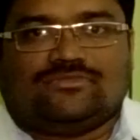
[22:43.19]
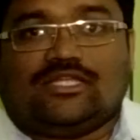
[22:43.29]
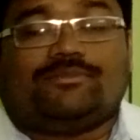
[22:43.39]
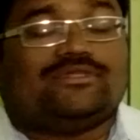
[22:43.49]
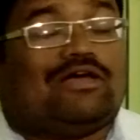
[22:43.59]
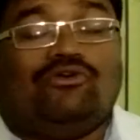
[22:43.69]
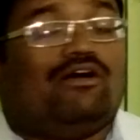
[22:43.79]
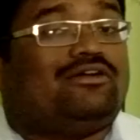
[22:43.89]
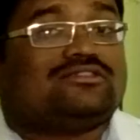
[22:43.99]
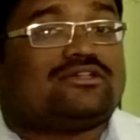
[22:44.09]
That means we
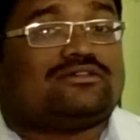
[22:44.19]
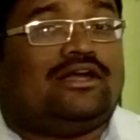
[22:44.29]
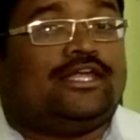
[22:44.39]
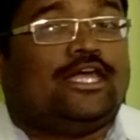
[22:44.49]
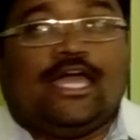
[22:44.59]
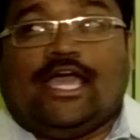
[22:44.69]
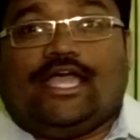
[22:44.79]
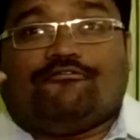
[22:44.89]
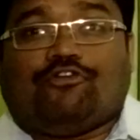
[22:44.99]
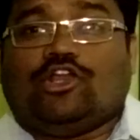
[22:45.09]
have discussed already.
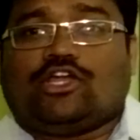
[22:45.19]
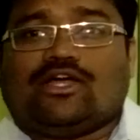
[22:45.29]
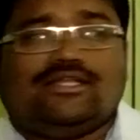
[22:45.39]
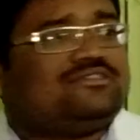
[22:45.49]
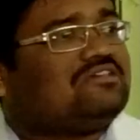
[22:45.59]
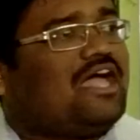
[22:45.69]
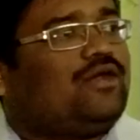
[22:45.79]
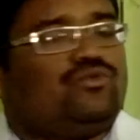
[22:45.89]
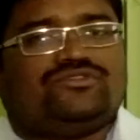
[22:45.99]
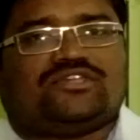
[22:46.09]
Follicles
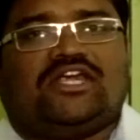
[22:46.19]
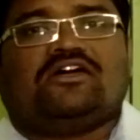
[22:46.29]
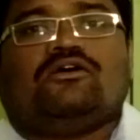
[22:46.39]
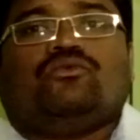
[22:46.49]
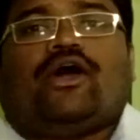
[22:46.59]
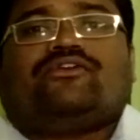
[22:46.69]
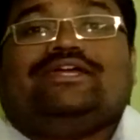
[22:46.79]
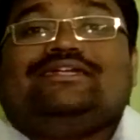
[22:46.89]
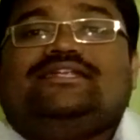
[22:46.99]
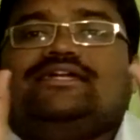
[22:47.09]
and oocyte, we have to
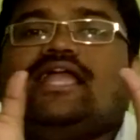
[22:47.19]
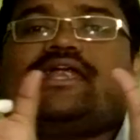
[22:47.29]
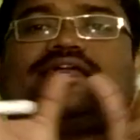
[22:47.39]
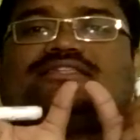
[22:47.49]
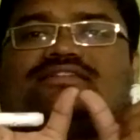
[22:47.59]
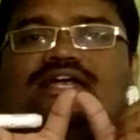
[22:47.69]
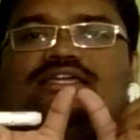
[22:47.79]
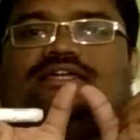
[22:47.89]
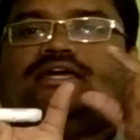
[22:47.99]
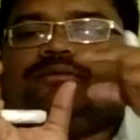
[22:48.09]
integrate the
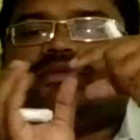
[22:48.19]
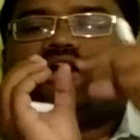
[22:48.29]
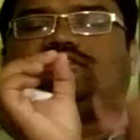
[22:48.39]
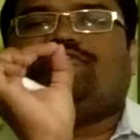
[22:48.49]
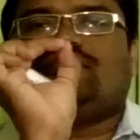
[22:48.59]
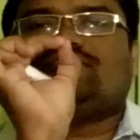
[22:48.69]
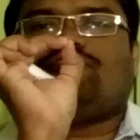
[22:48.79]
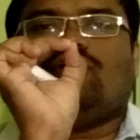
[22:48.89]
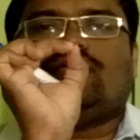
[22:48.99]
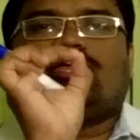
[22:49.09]
study, because if it is
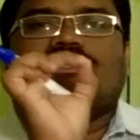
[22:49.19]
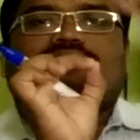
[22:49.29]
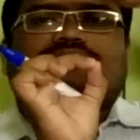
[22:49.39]
follicle,